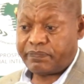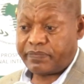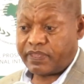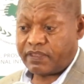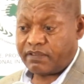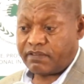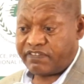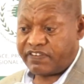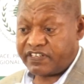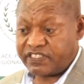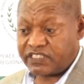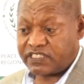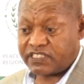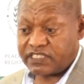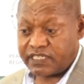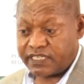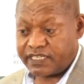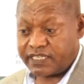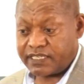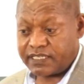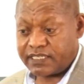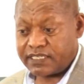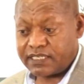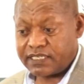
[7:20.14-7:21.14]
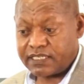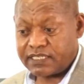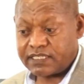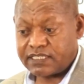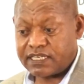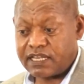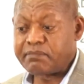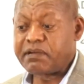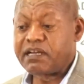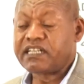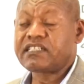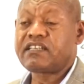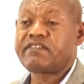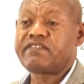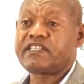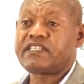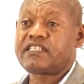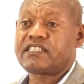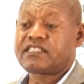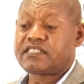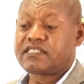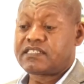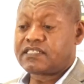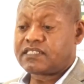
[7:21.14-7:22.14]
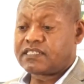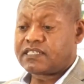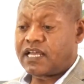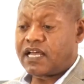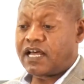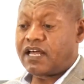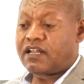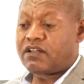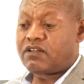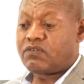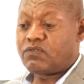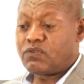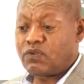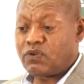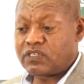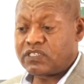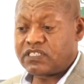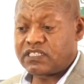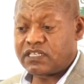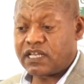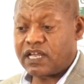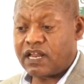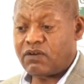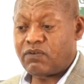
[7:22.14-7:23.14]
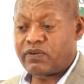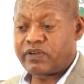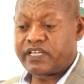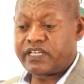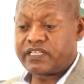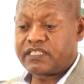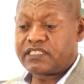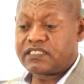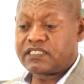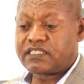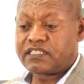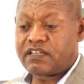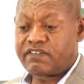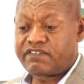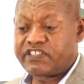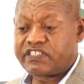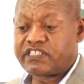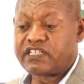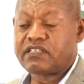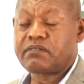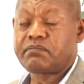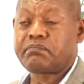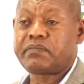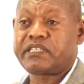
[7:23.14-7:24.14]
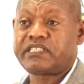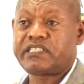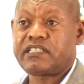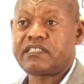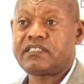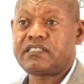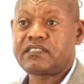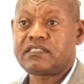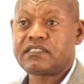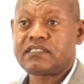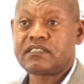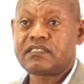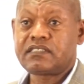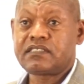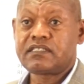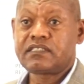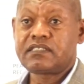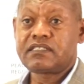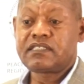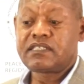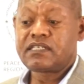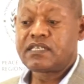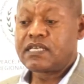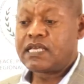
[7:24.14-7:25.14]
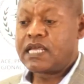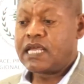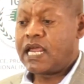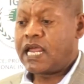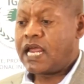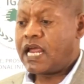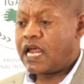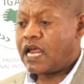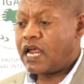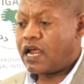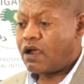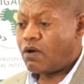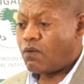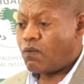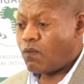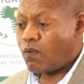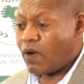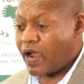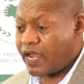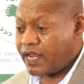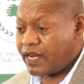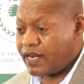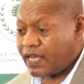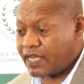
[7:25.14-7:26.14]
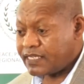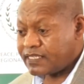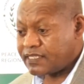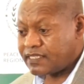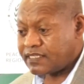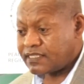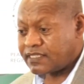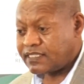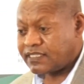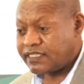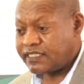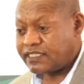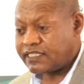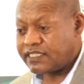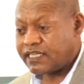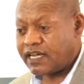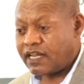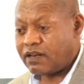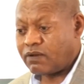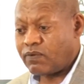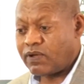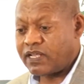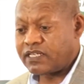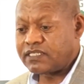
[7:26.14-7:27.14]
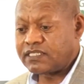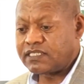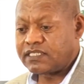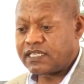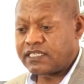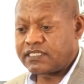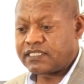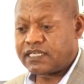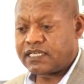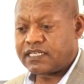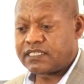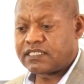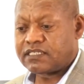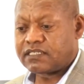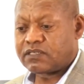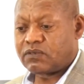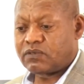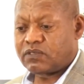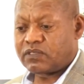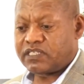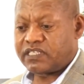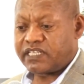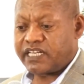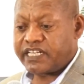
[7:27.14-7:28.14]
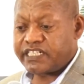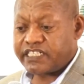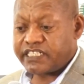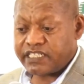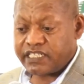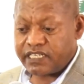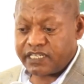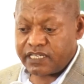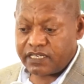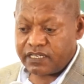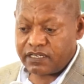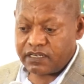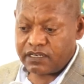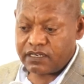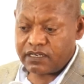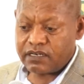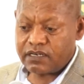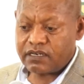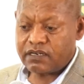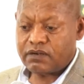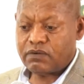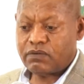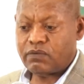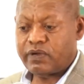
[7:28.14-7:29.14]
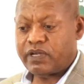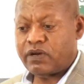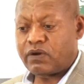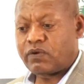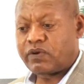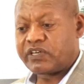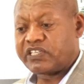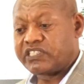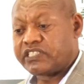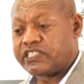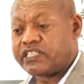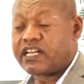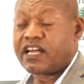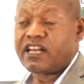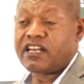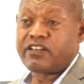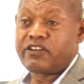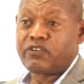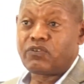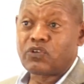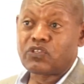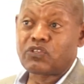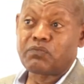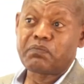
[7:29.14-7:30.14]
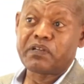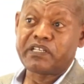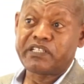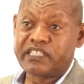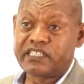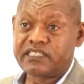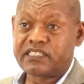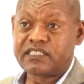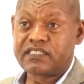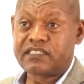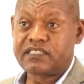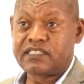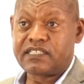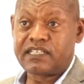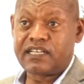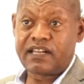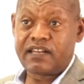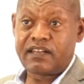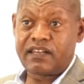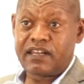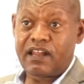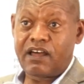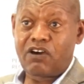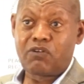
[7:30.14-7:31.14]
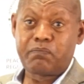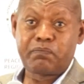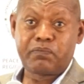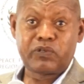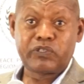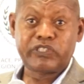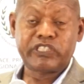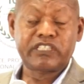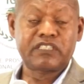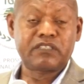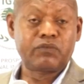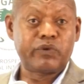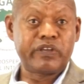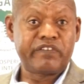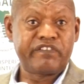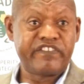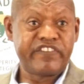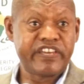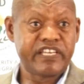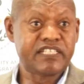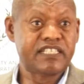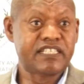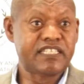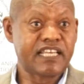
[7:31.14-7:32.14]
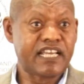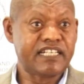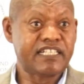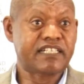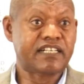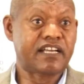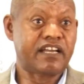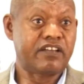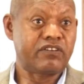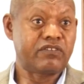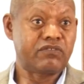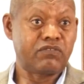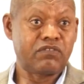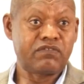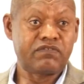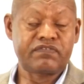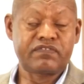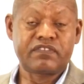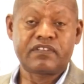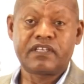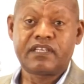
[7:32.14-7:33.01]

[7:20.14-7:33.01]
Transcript: Firstly, some activities are not allocated sufficient budget, while other critical ones such as coordination were originally not budgeted. In our project, we faced such kind of